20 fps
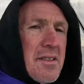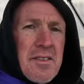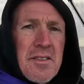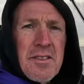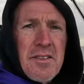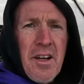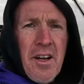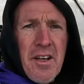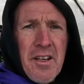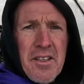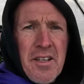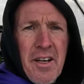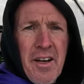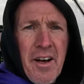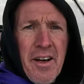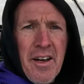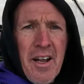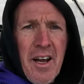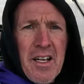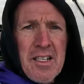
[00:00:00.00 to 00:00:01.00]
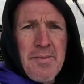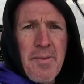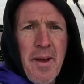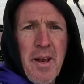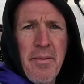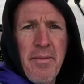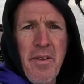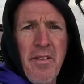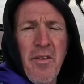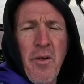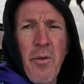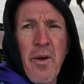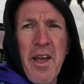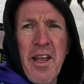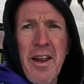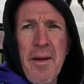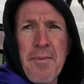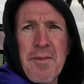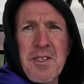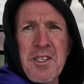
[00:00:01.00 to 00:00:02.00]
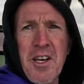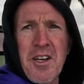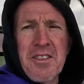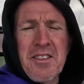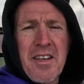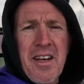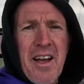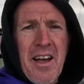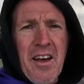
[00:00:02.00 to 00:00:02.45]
Stoked. I know it's been a bit of a weird episode today.